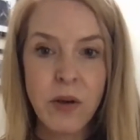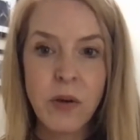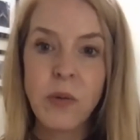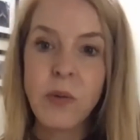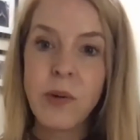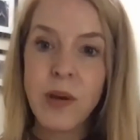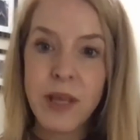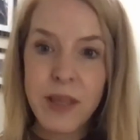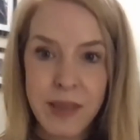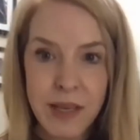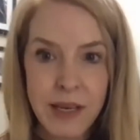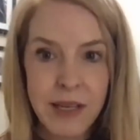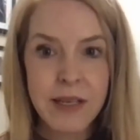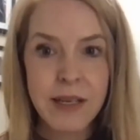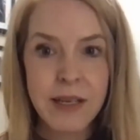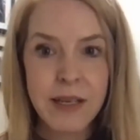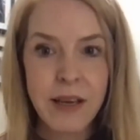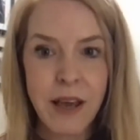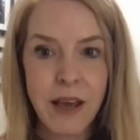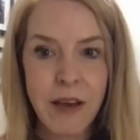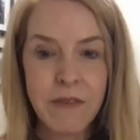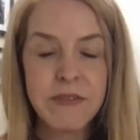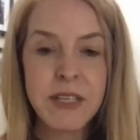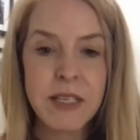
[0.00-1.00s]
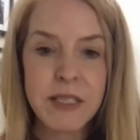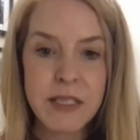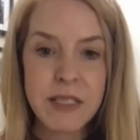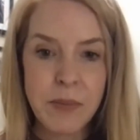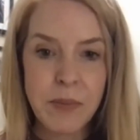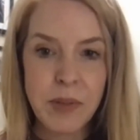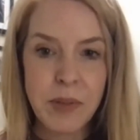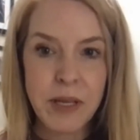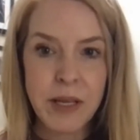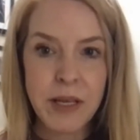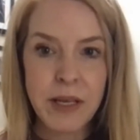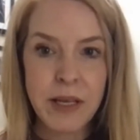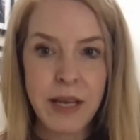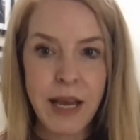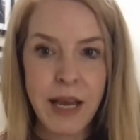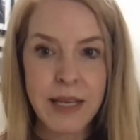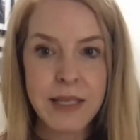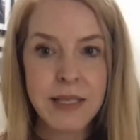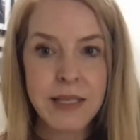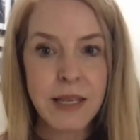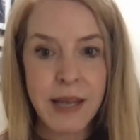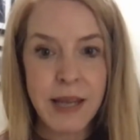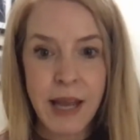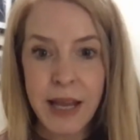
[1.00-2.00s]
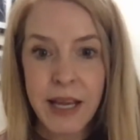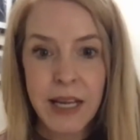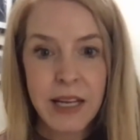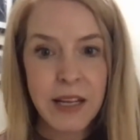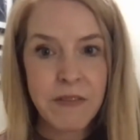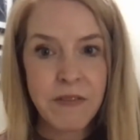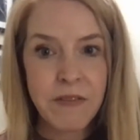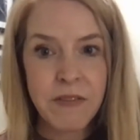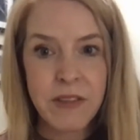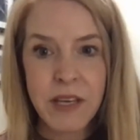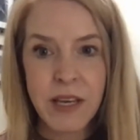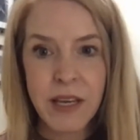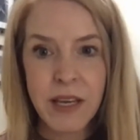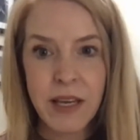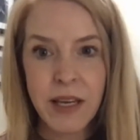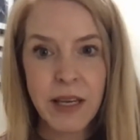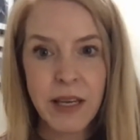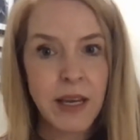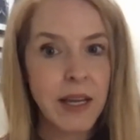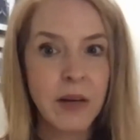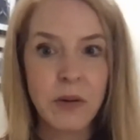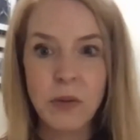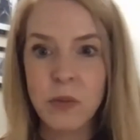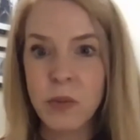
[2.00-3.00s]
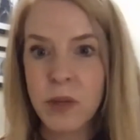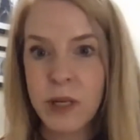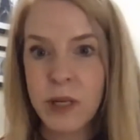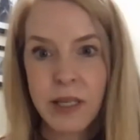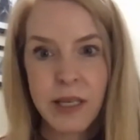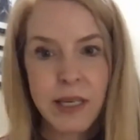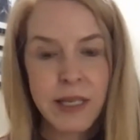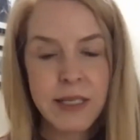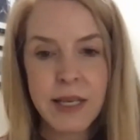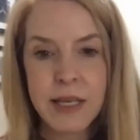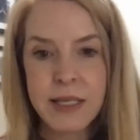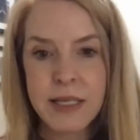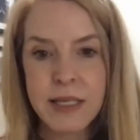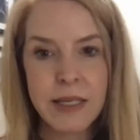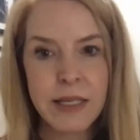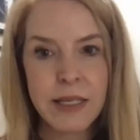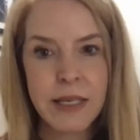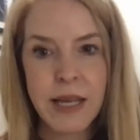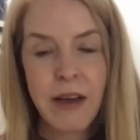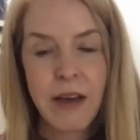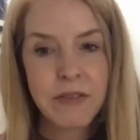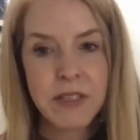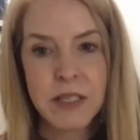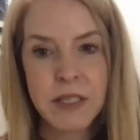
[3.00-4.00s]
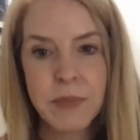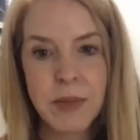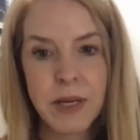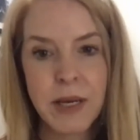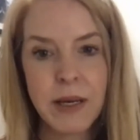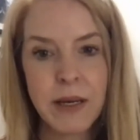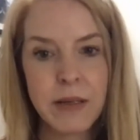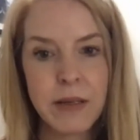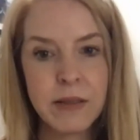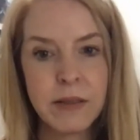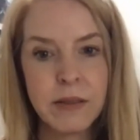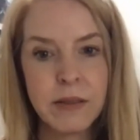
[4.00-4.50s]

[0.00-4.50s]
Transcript: we think of discipline as a negative thing, and it really doesn't have to be.